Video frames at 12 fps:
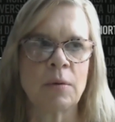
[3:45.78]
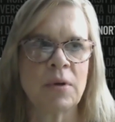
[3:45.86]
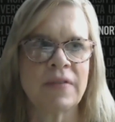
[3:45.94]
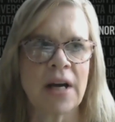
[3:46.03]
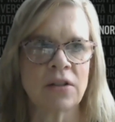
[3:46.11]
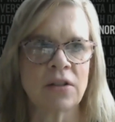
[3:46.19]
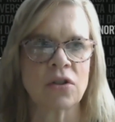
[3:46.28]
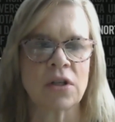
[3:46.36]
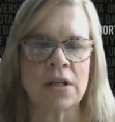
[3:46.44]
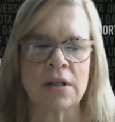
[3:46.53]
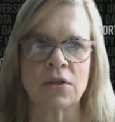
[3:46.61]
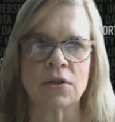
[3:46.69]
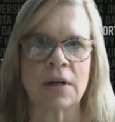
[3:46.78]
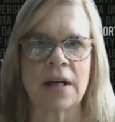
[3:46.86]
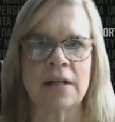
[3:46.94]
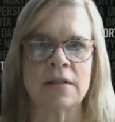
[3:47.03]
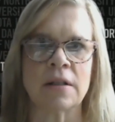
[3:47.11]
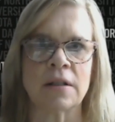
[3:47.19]
And we've actually
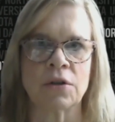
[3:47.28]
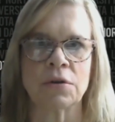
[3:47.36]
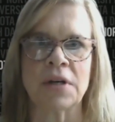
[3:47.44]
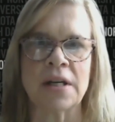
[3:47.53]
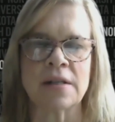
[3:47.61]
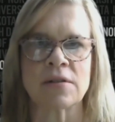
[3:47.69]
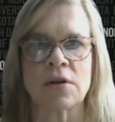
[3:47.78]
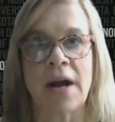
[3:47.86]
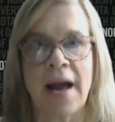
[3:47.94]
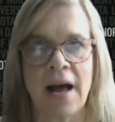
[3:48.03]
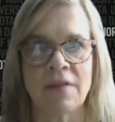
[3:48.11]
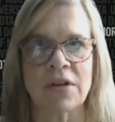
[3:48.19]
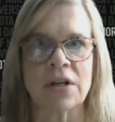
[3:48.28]
tried to have